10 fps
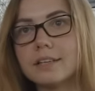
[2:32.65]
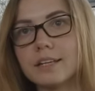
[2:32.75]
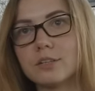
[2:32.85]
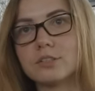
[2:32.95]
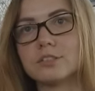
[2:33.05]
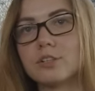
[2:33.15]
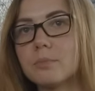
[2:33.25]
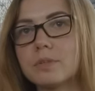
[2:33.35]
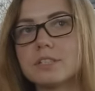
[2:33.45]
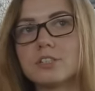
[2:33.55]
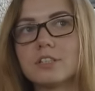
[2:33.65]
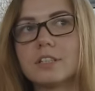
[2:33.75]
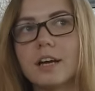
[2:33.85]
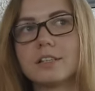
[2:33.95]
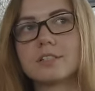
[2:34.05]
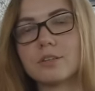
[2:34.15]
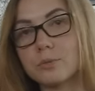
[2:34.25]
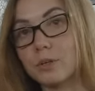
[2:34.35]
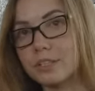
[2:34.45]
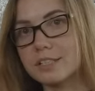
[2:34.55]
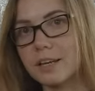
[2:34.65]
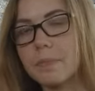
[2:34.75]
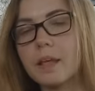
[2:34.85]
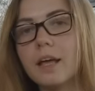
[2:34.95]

I got the job position. I start working there,